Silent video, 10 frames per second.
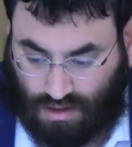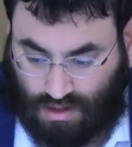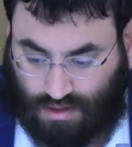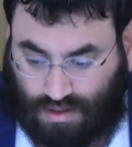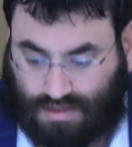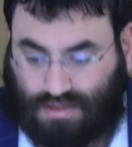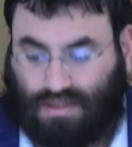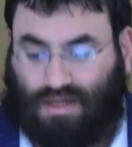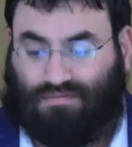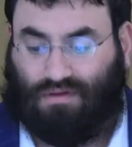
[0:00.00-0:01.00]
This is
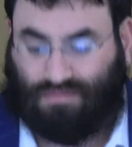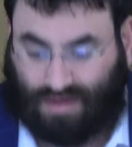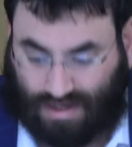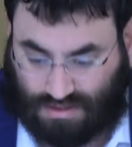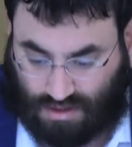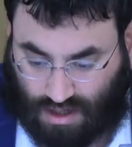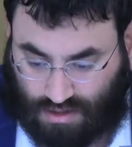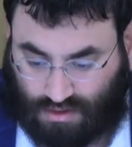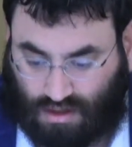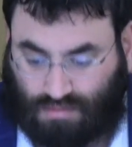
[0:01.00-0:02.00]
the level of keser
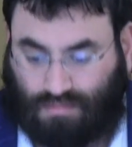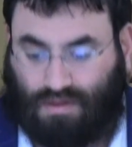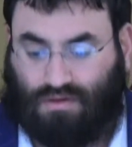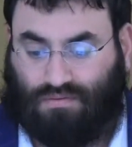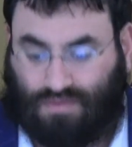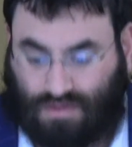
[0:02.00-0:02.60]
higher than chachma bina. And